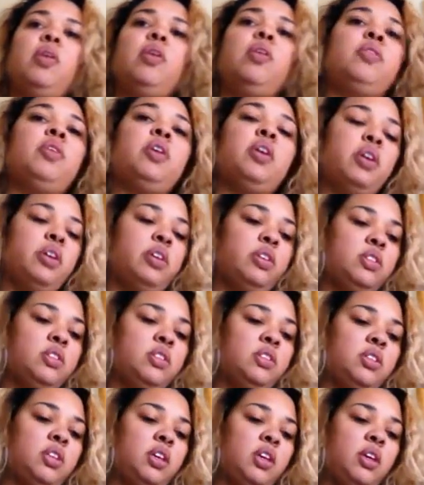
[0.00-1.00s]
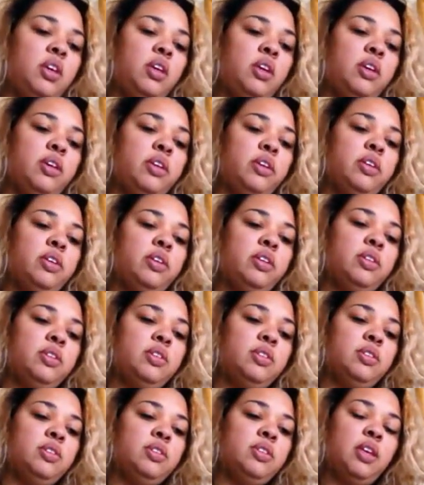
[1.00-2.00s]
Okay, today
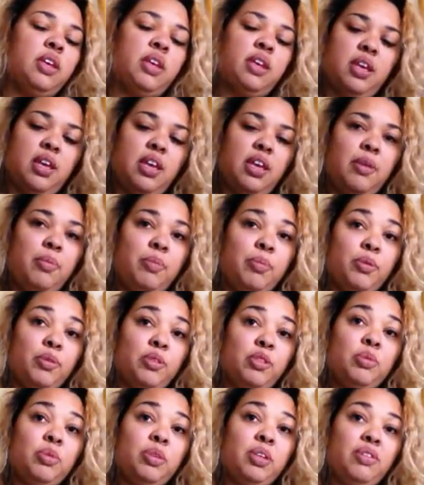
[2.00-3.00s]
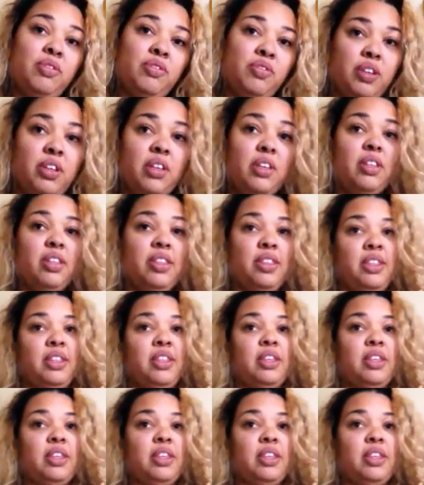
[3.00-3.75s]
is April 25th,